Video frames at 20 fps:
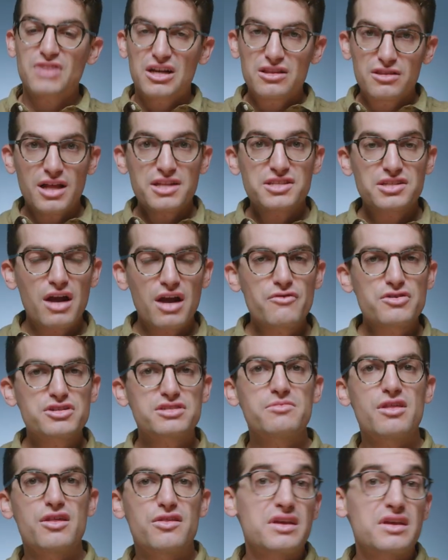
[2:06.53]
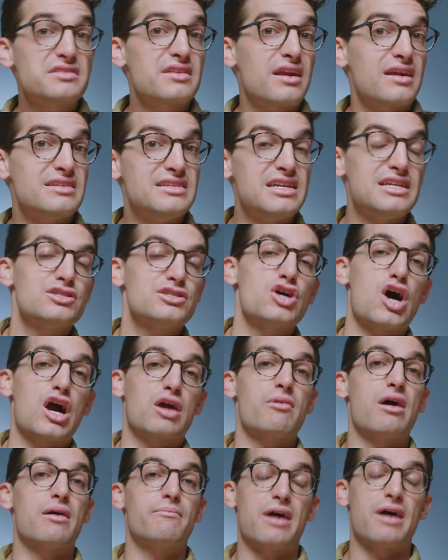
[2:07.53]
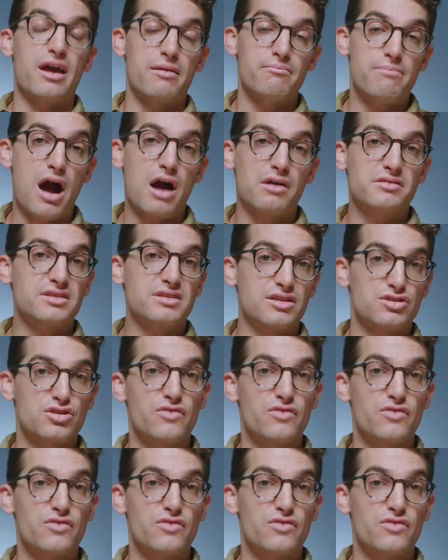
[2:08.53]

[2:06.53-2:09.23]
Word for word: let's cover some of the things that I didn't talk about in my unboxing.